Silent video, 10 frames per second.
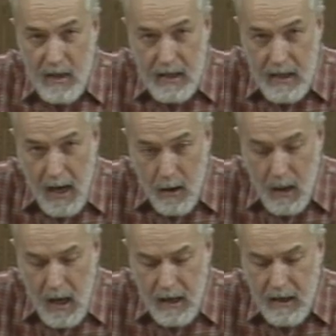a
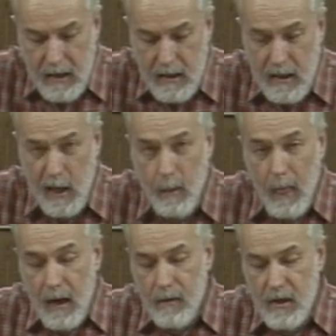downlocking seat.
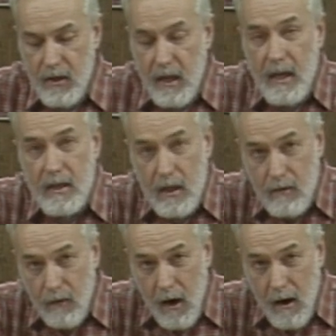The seat is as
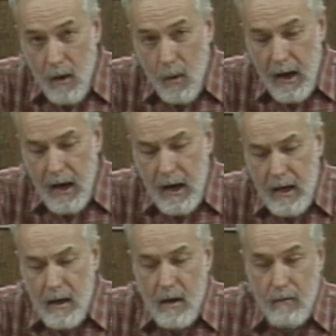far
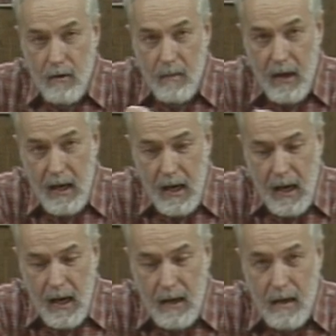away from the
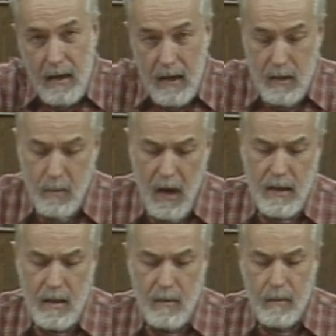hand as
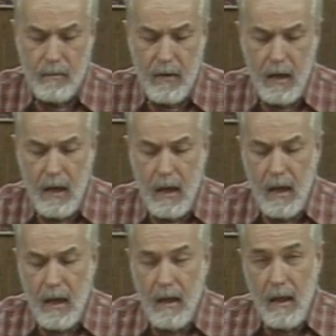possible.
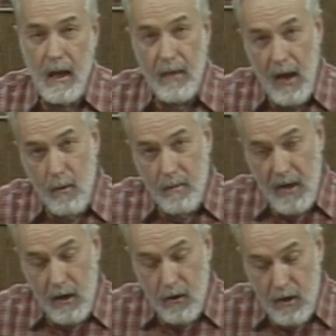And that would
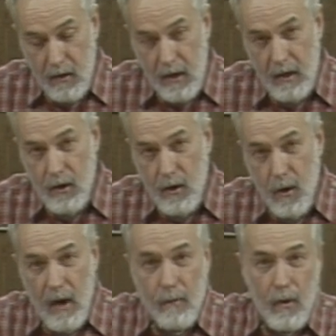be a good thing to
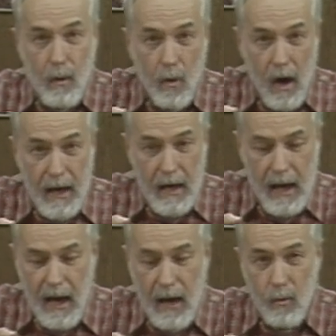do if we wanted
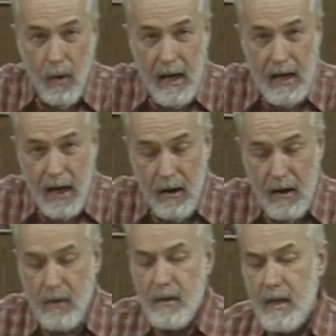to add weight out
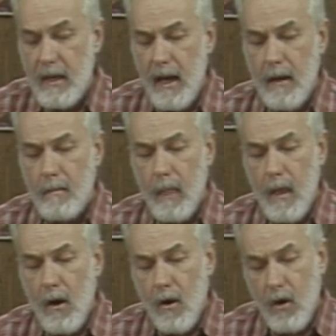here at the end.
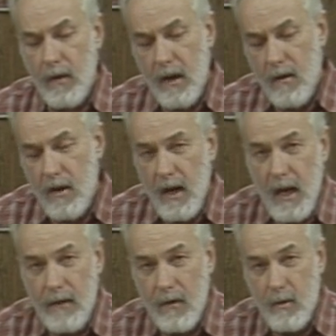On the other
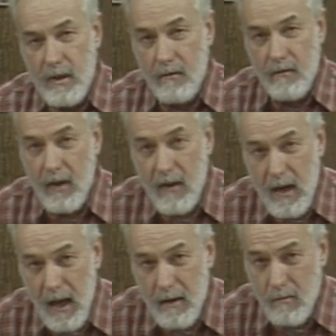hand, if it was a very
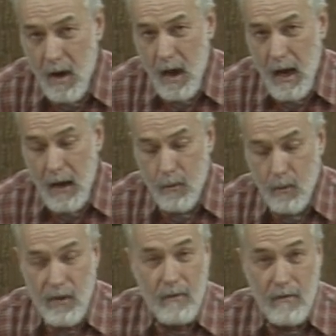light rod
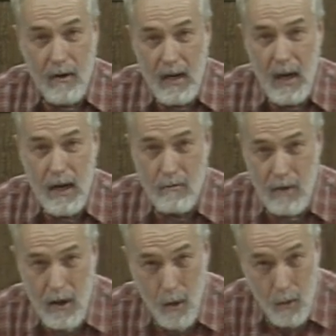with a very light
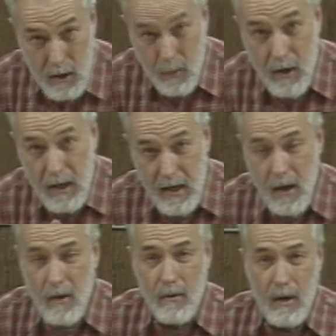reel, which we're
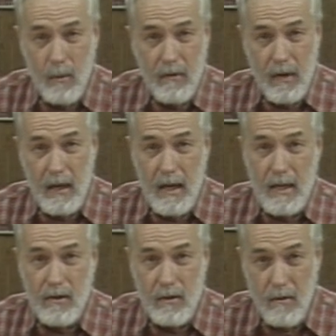encountering with
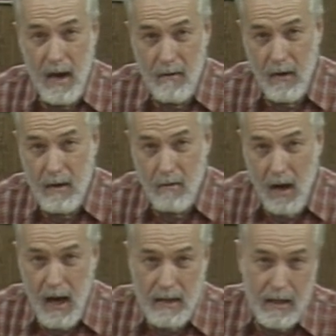today's graphite
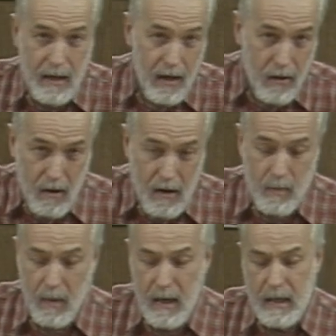rods and
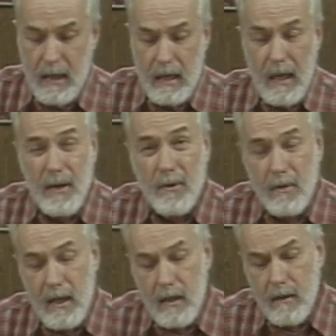correspondingly lighter
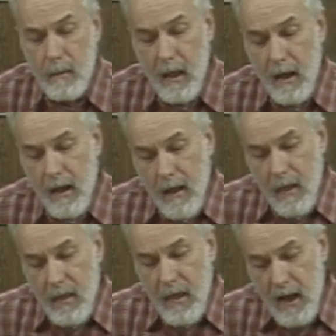reels,
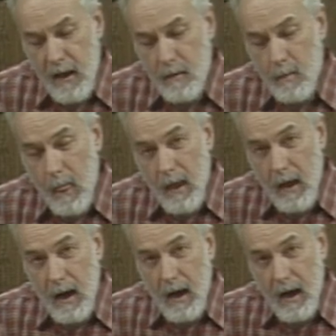then
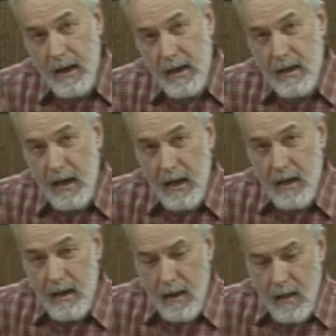I can
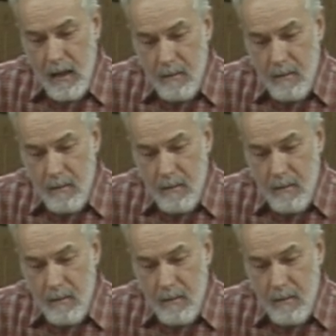get a